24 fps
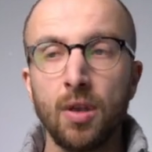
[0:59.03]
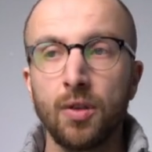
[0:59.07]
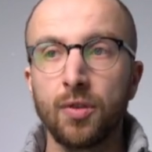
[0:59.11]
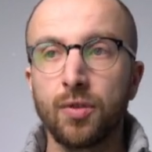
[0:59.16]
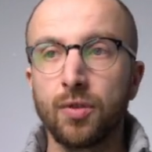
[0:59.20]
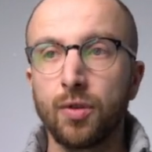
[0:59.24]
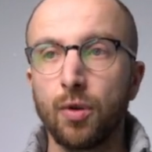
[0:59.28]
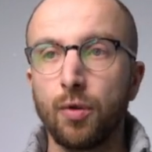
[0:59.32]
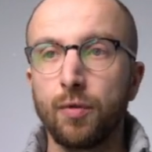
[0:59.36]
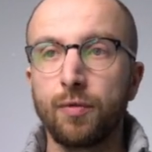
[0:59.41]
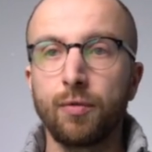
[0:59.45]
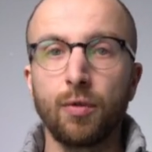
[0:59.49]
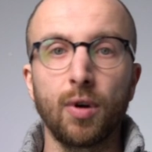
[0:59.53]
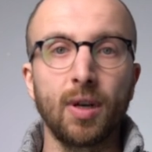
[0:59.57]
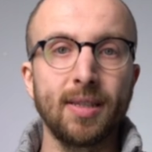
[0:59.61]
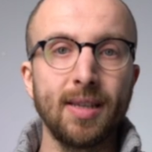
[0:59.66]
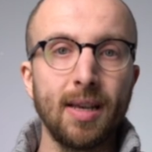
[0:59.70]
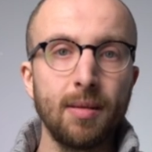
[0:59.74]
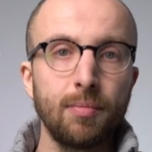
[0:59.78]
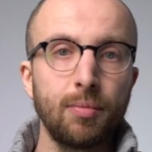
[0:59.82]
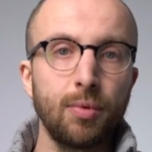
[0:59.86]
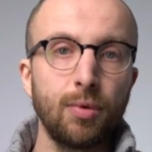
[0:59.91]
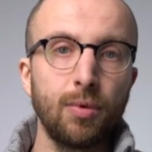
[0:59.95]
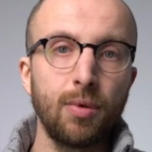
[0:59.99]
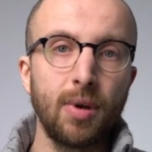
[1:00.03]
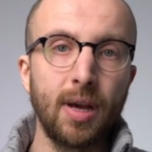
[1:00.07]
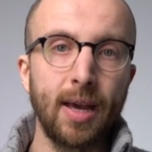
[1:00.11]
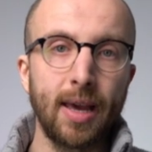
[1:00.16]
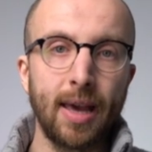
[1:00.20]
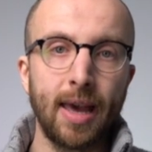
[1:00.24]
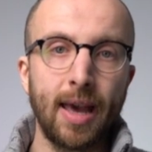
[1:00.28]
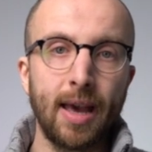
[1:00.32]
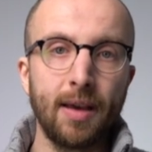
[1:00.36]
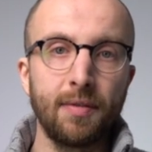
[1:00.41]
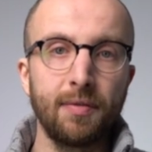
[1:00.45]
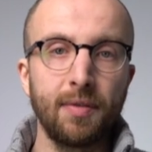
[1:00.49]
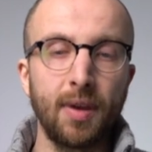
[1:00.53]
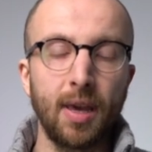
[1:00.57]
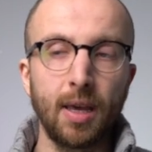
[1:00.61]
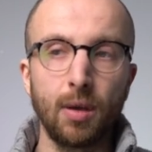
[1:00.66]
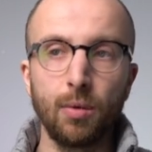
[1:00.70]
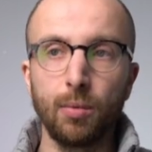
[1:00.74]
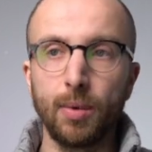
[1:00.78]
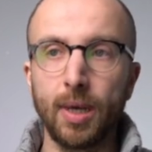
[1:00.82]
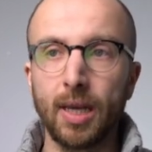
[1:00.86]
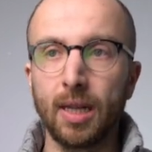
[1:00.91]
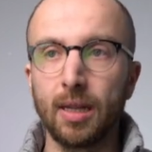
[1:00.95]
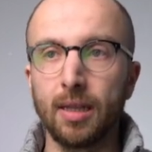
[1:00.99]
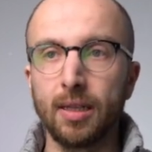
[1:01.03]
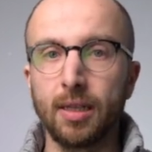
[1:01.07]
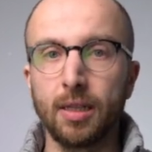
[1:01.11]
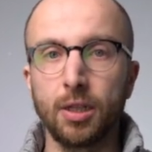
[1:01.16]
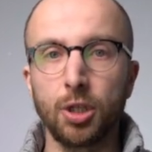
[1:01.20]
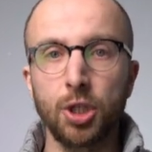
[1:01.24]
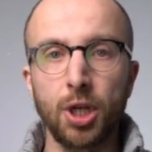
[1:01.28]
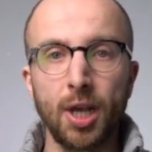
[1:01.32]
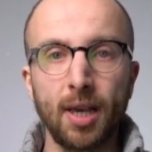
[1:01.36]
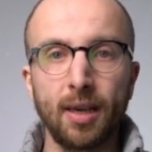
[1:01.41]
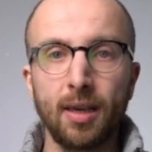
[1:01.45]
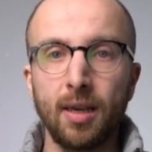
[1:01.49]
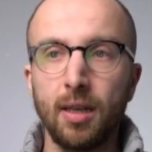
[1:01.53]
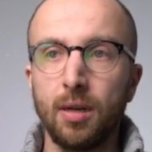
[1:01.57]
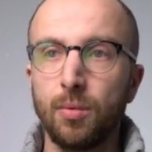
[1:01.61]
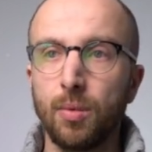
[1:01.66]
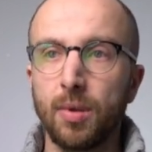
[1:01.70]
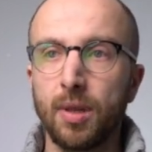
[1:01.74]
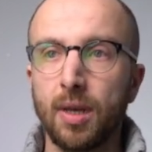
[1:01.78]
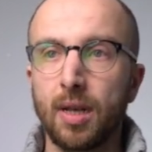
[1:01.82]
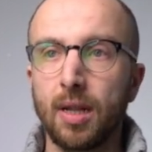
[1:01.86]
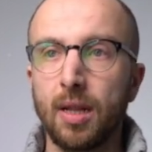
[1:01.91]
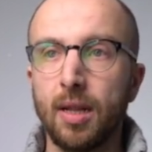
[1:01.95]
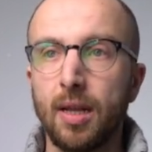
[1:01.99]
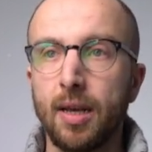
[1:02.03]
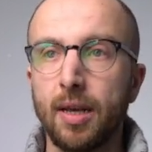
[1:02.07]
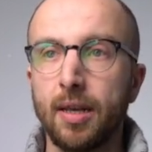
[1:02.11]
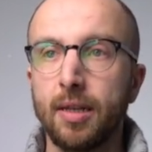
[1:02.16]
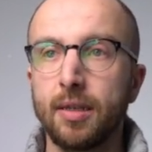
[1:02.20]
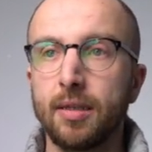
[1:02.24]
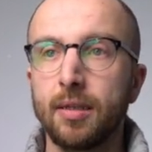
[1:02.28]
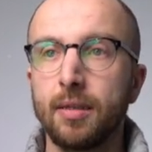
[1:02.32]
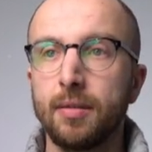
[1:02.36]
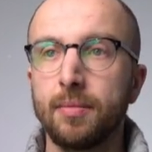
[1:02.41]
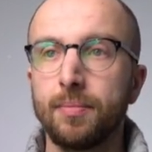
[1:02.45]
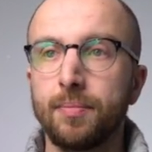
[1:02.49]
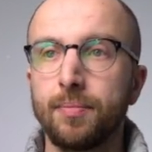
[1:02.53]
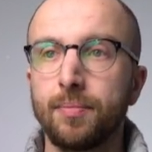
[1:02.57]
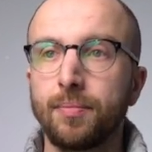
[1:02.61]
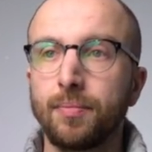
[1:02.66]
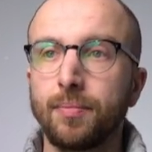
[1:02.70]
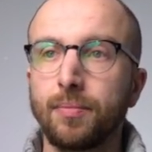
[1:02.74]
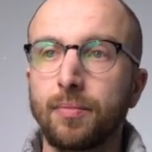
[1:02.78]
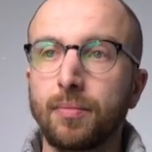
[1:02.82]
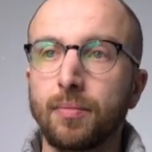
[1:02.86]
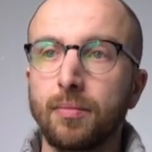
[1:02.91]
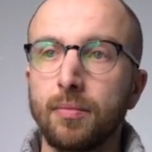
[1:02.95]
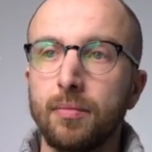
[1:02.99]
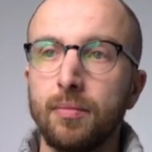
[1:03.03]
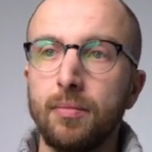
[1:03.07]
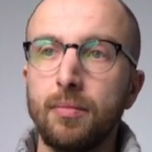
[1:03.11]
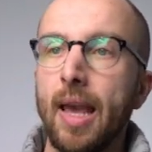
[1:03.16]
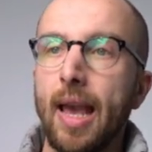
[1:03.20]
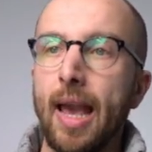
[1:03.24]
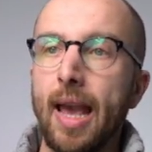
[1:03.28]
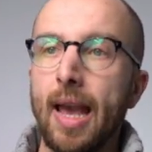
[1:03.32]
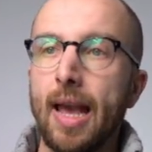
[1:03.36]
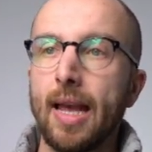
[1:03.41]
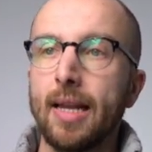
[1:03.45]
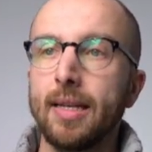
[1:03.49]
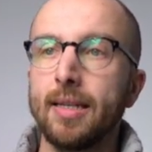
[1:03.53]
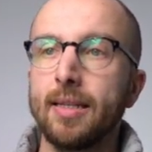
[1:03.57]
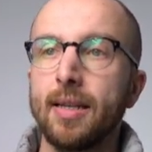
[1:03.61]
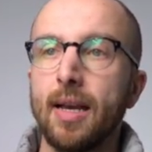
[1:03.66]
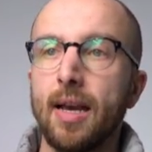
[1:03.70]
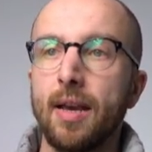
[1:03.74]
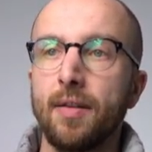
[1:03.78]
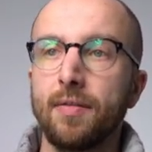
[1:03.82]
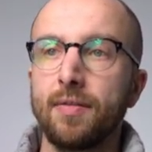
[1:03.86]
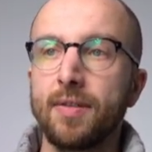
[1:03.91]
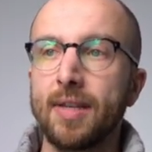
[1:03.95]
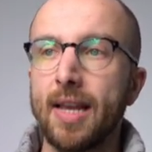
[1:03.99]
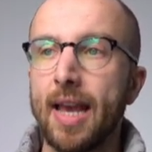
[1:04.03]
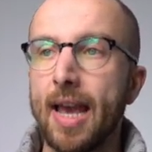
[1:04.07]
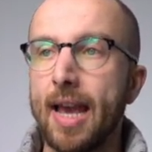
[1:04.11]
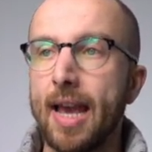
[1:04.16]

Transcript: So for example, I have a weekly check-in with a client and I've